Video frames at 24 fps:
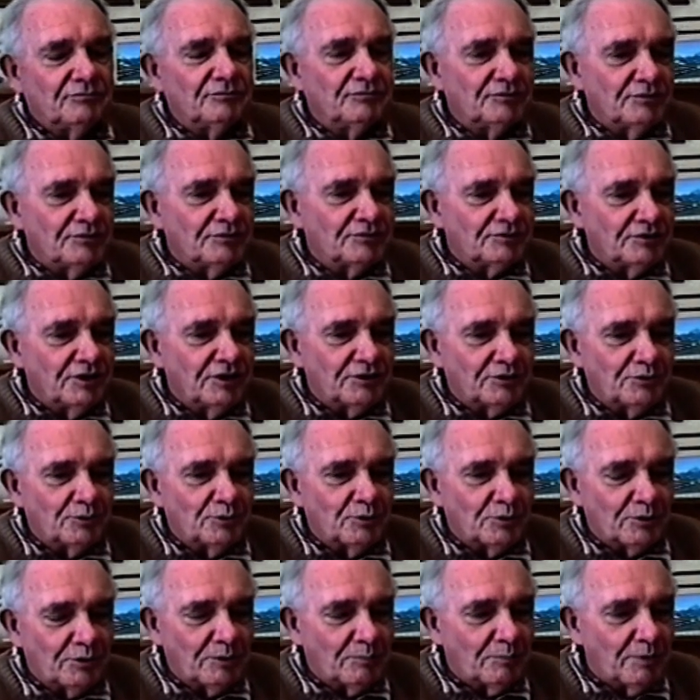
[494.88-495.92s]
just next
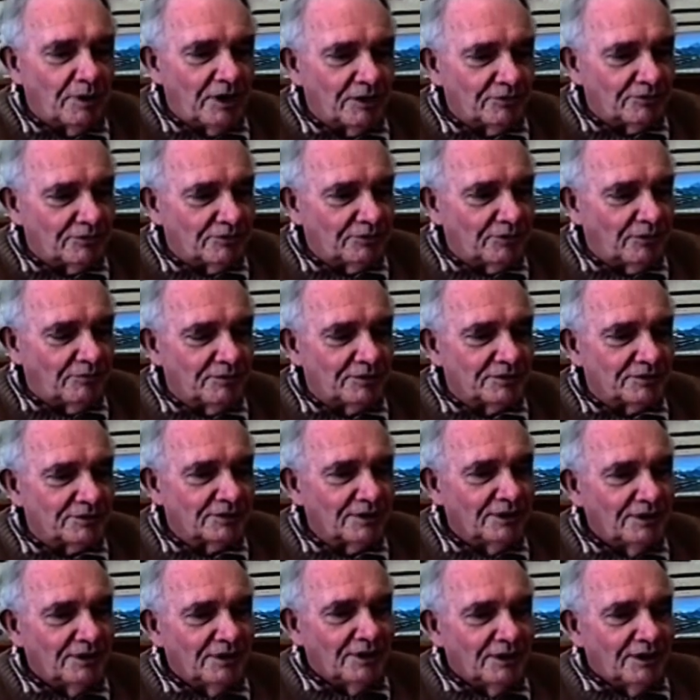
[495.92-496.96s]
door to the parcels office,
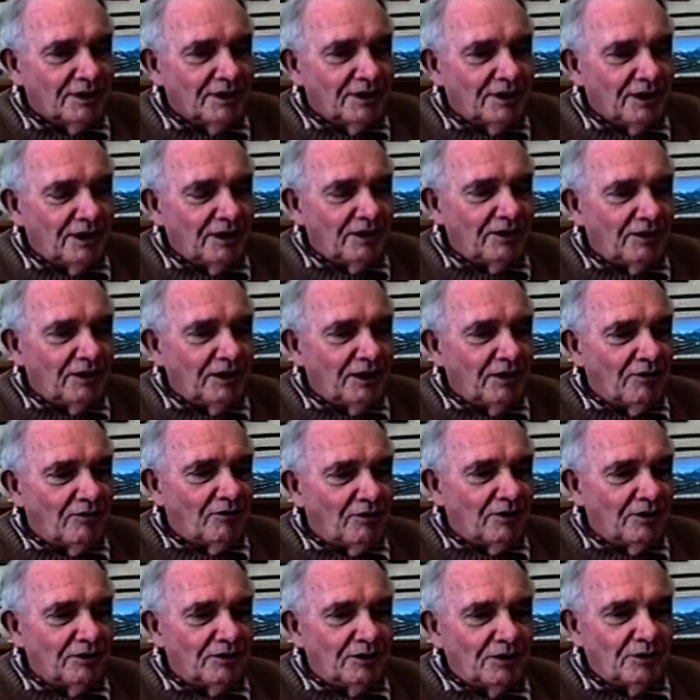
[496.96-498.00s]
and there
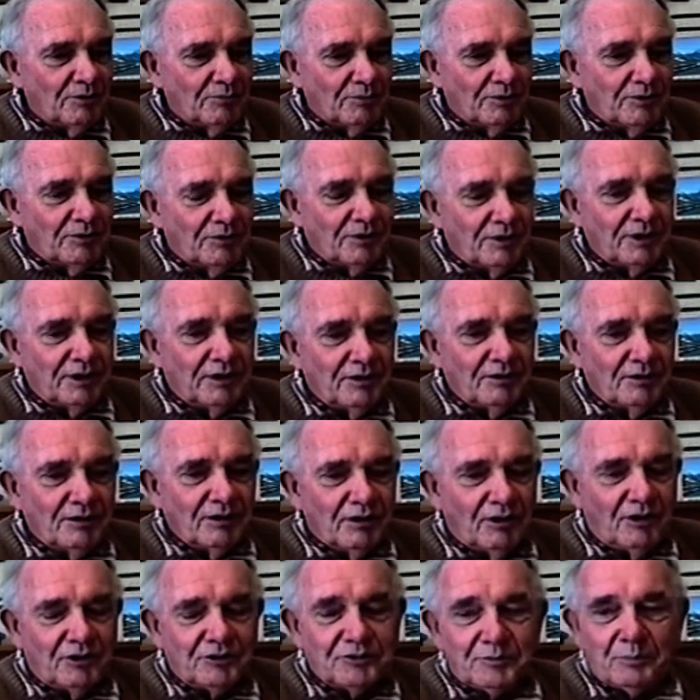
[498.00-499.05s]
I dealt with the
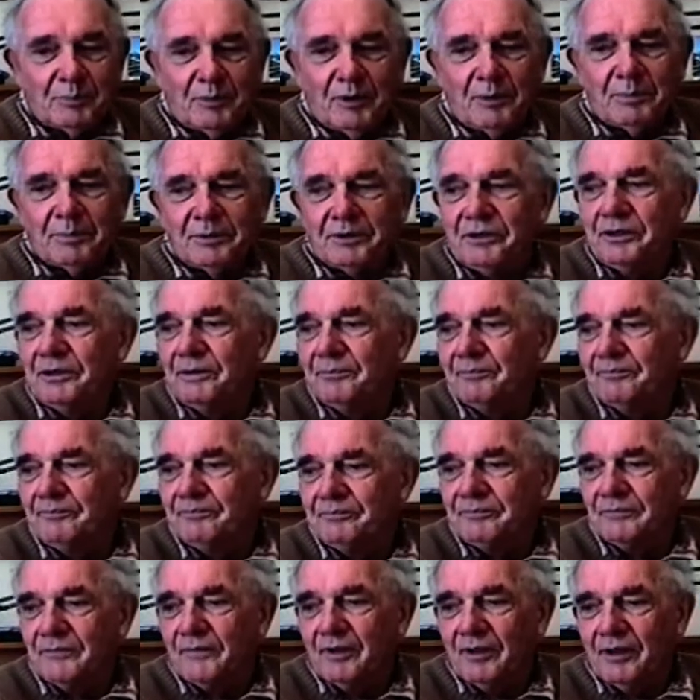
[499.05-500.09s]
lost property
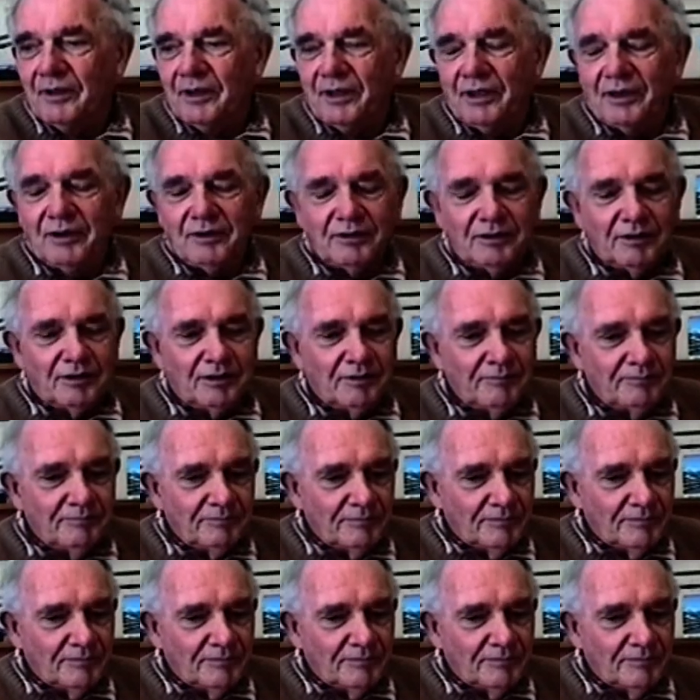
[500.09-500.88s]
and